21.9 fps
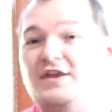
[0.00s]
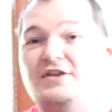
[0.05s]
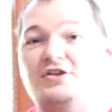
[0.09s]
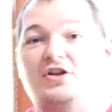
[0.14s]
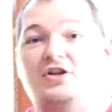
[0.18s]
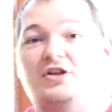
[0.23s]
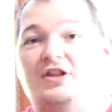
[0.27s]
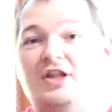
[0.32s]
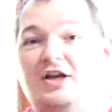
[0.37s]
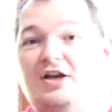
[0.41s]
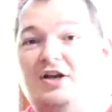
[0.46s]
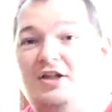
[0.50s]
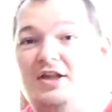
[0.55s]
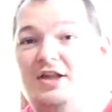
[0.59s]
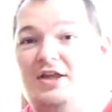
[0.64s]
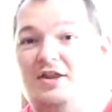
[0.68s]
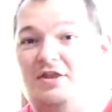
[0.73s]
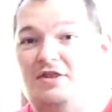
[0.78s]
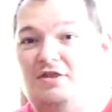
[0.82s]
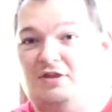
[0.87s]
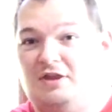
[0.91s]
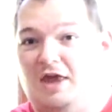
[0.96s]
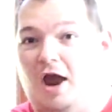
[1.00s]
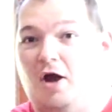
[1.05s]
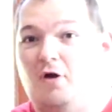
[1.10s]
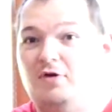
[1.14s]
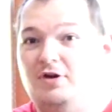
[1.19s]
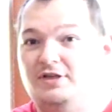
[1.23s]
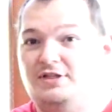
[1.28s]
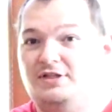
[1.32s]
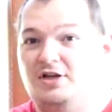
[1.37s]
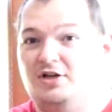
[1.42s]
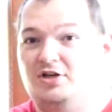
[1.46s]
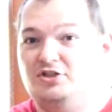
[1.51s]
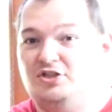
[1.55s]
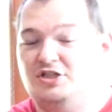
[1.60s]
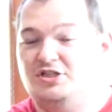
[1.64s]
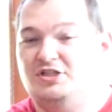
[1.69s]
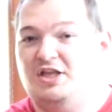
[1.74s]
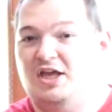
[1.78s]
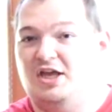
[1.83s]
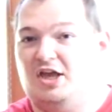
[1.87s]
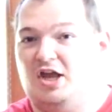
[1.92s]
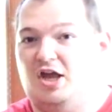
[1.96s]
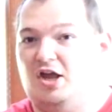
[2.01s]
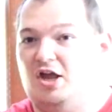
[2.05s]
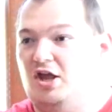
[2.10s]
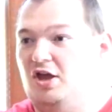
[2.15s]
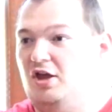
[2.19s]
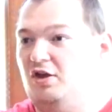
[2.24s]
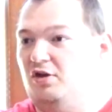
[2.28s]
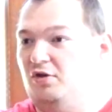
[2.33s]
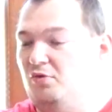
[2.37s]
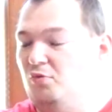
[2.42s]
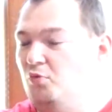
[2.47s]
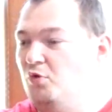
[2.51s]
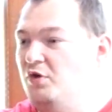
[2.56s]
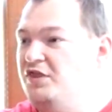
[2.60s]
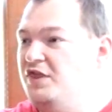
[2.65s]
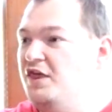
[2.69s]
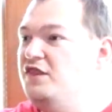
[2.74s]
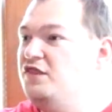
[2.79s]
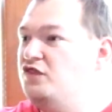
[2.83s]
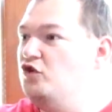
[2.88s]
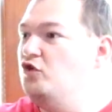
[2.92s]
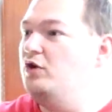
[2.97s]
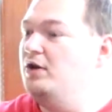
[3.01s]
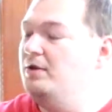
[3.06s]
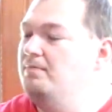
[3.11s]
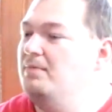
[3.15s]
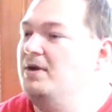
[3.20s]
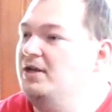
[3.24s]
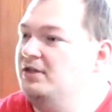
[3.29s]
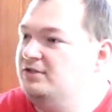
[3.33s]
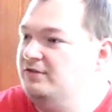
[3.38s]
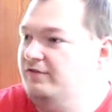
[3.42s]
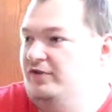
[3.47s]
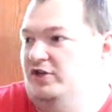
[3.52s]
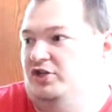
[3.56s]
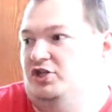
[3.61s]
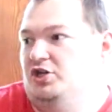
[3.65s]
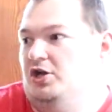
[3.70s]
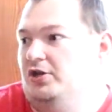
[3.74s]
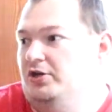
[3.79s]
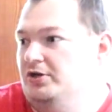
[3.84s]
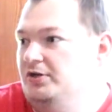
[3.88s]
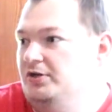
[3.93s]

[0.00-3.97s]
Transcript: These are literally counties that are just like within 30 minutes of each other.